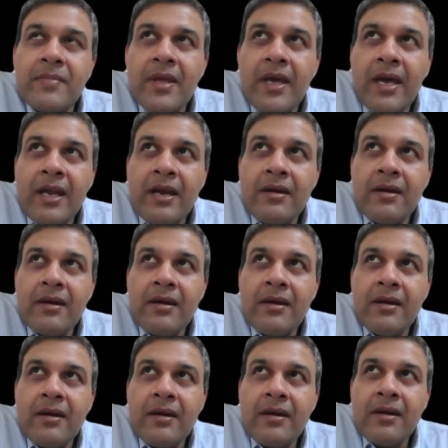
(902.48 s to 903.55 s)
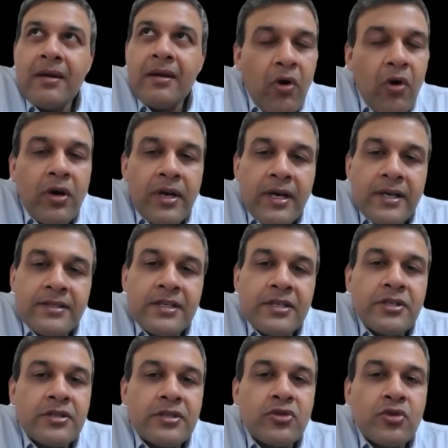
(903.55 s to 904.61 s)
and what
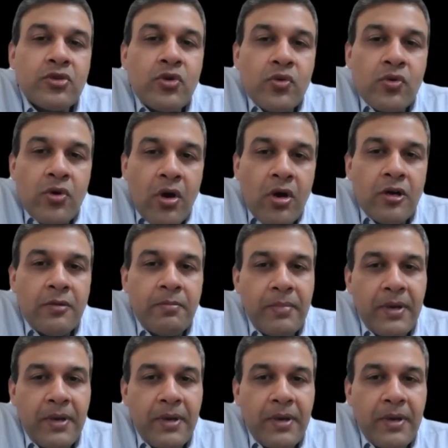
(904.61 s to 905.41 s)
organizations do not